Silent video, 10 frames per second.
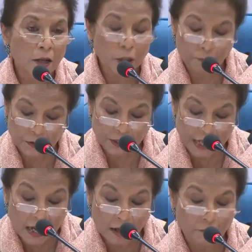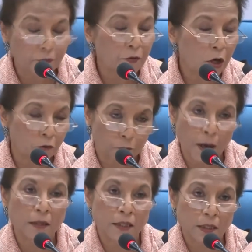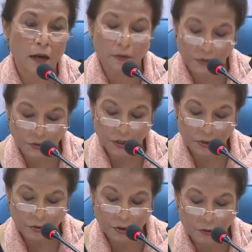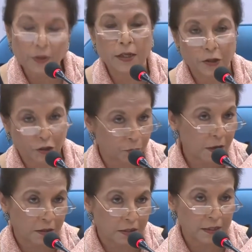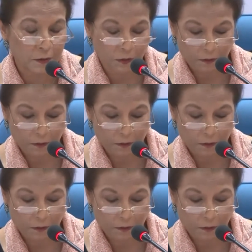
the preserve of Pakistan's religious parties?